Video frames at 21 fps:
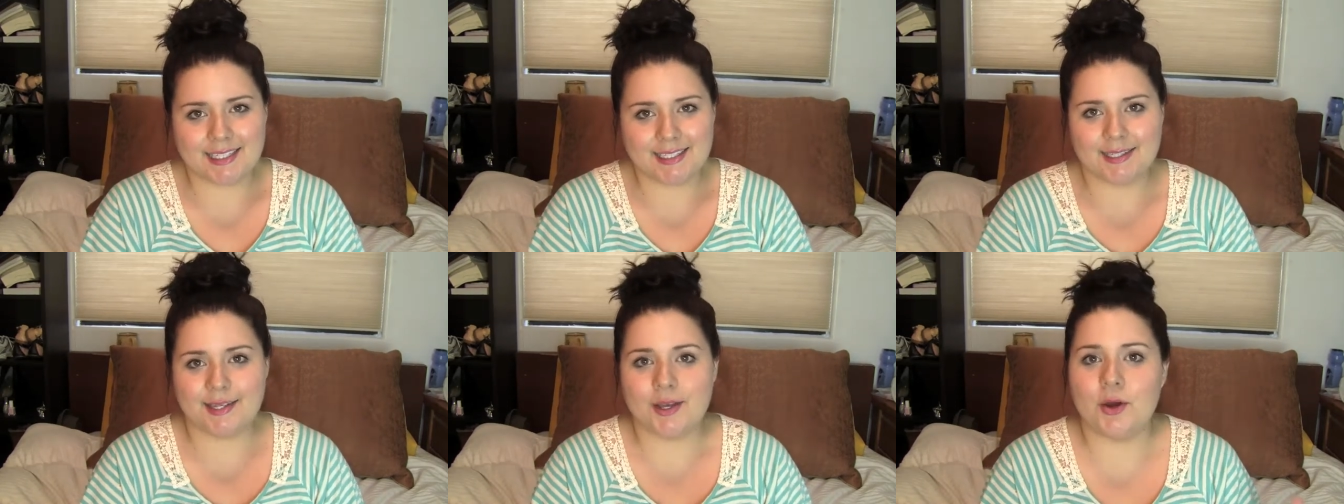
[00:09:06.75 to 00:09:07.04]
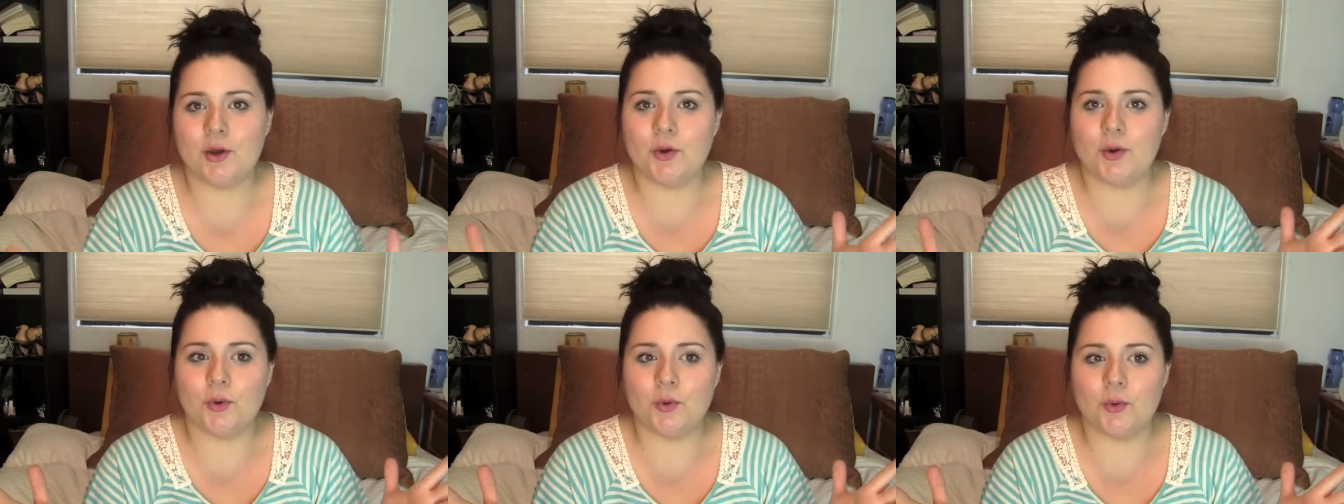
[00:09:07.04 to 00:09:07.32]

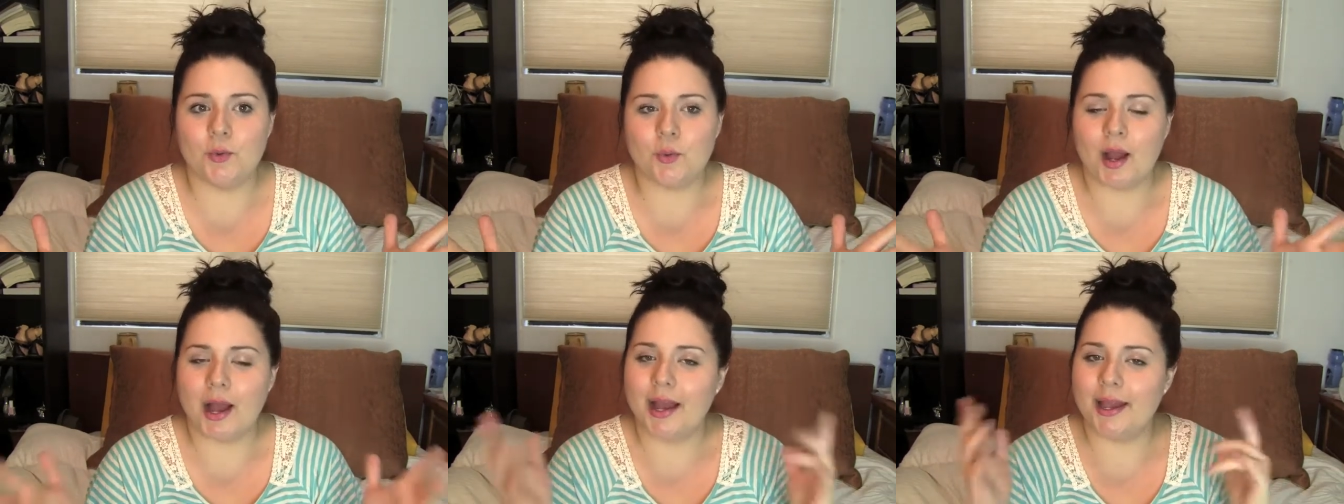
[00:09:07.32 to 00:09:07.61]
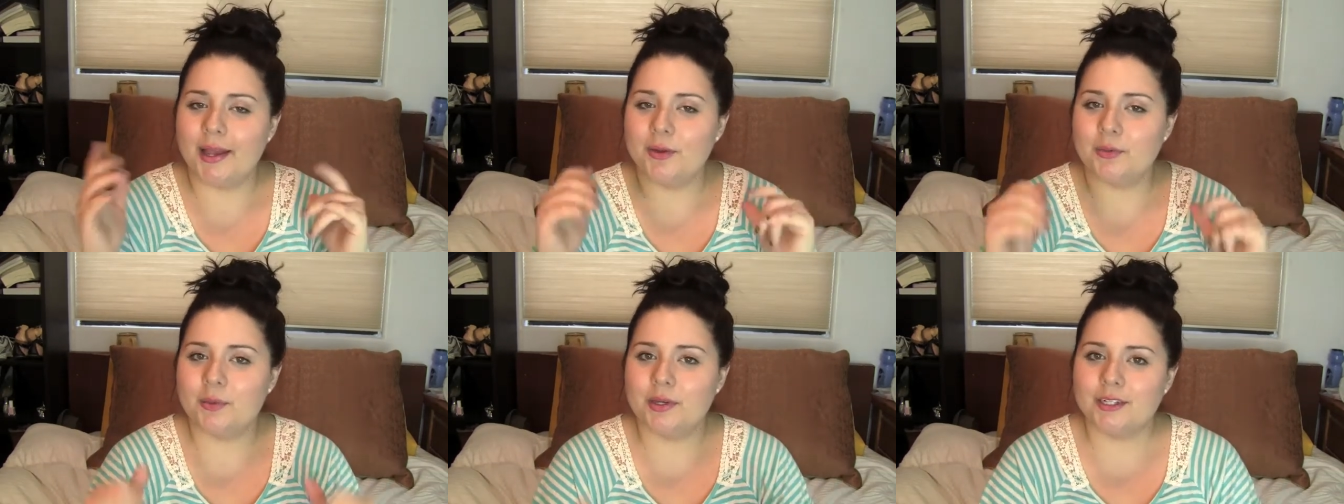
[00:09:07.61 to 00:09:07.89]
So
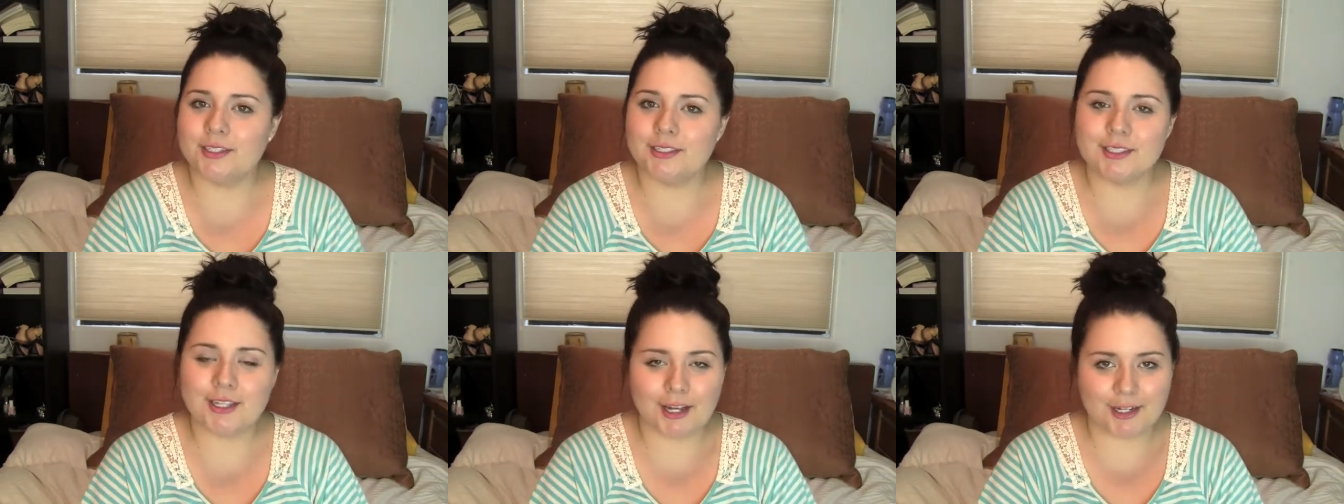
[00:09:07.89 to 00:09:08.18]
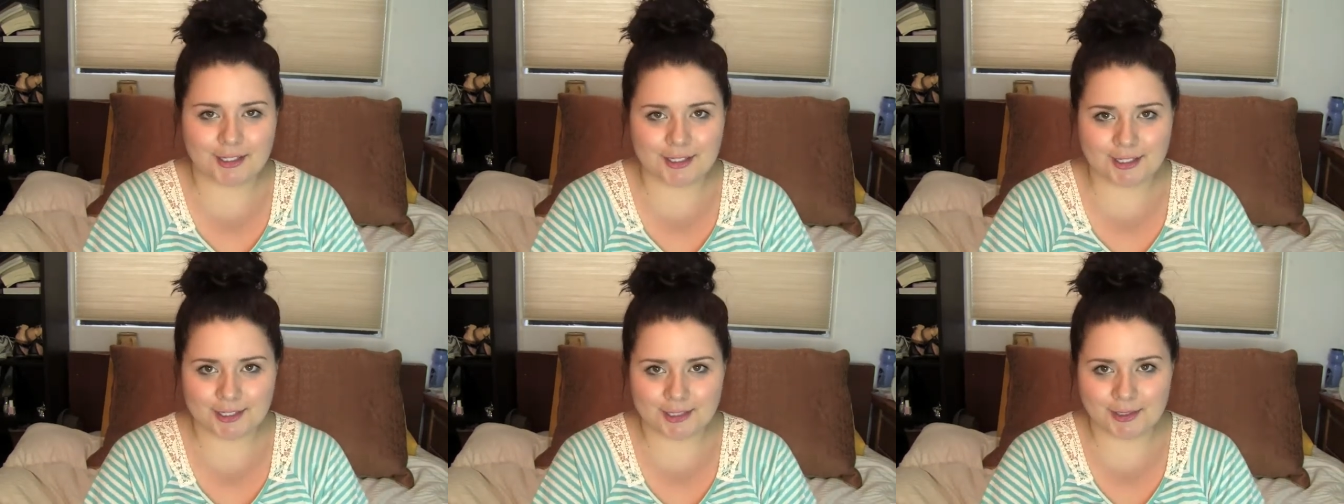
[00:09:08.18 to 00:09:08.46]
I will
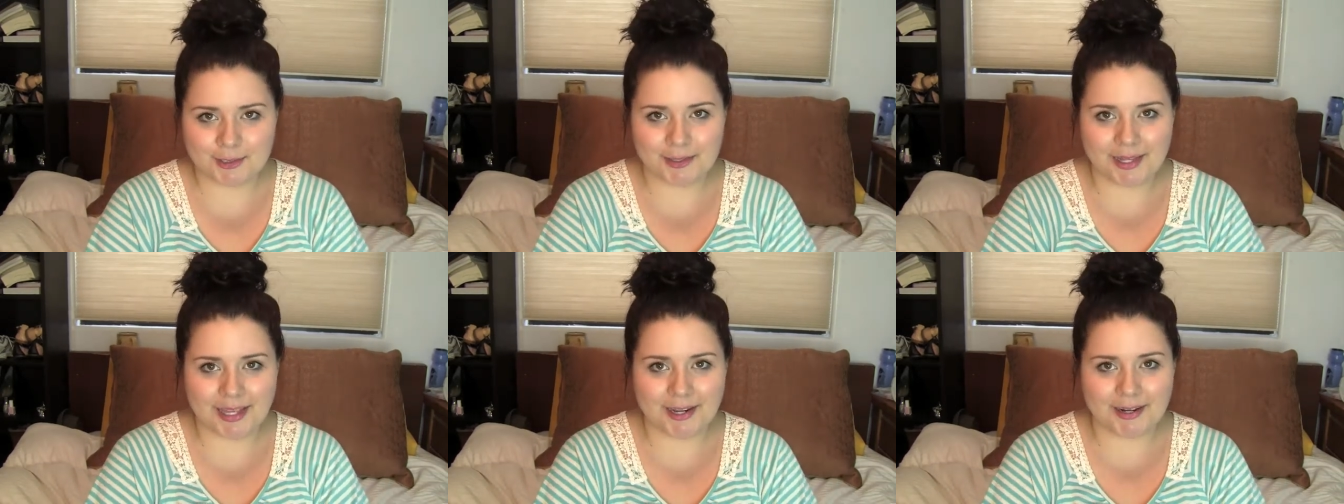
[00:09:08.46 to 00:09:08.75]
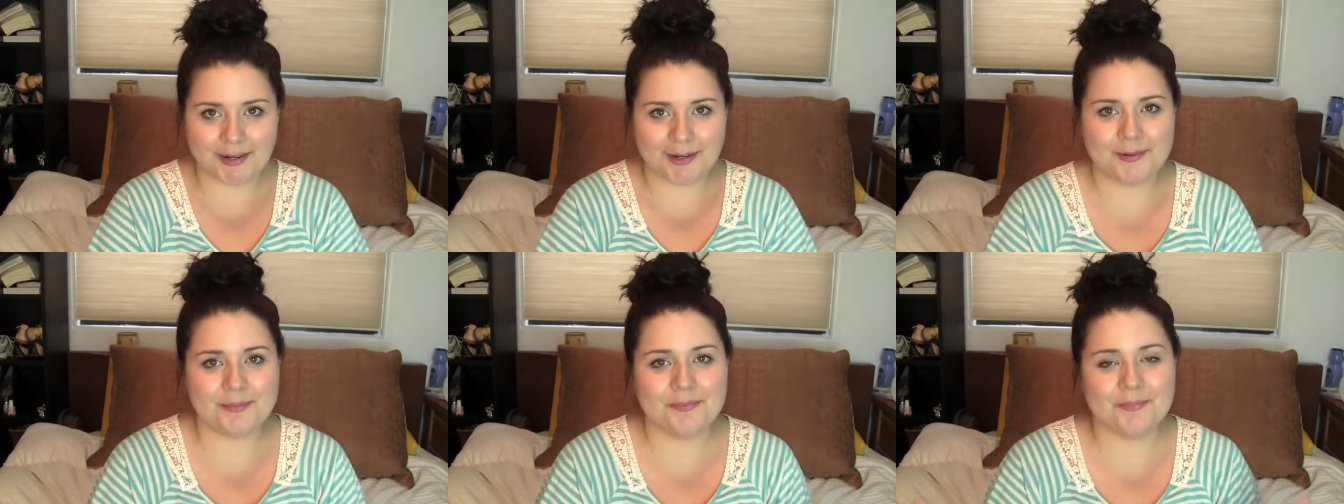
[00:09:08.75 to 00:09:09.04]
talk to you
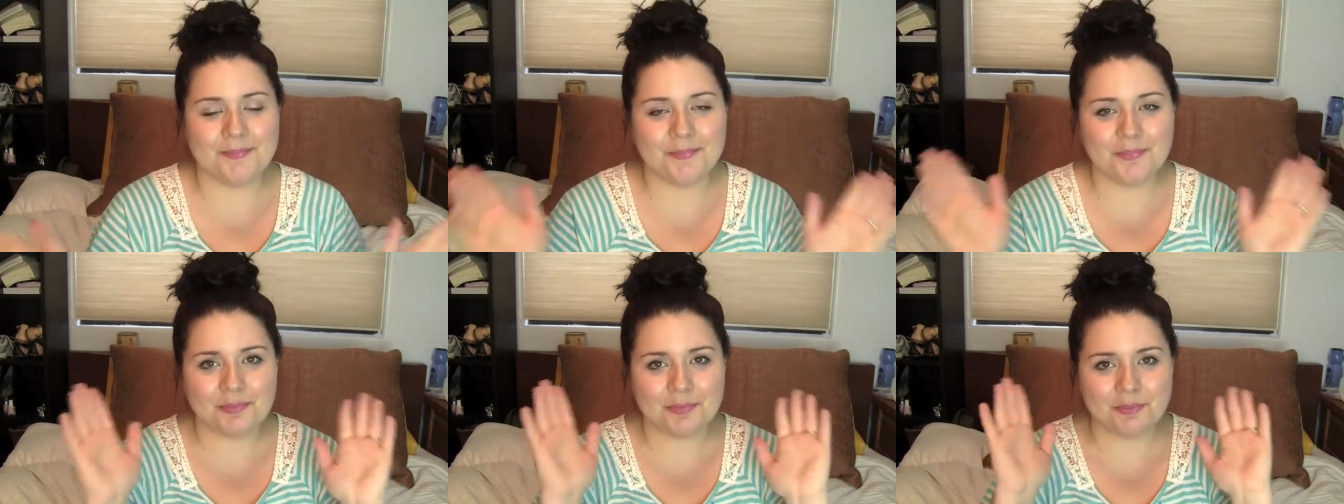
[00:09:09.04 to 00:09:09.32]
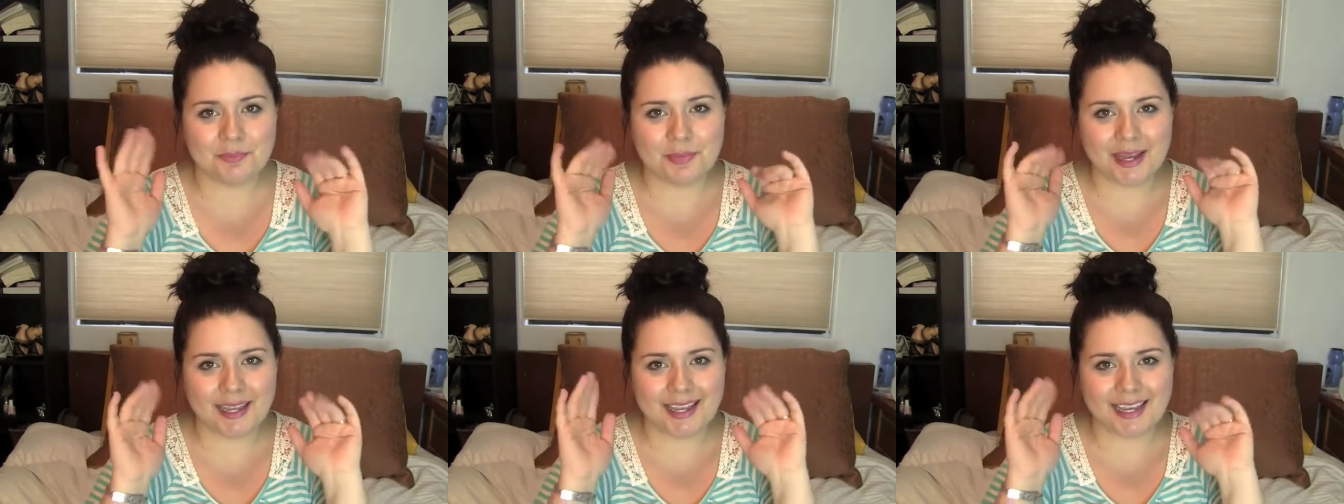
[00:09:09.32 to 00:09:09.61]
later.
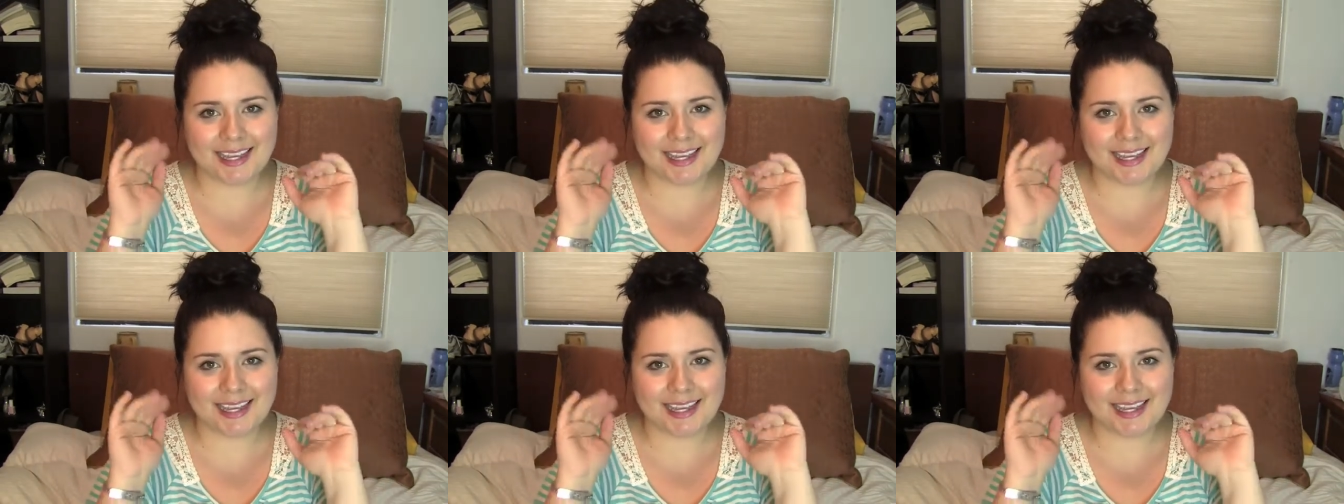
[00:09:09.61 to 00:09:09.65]
Bye,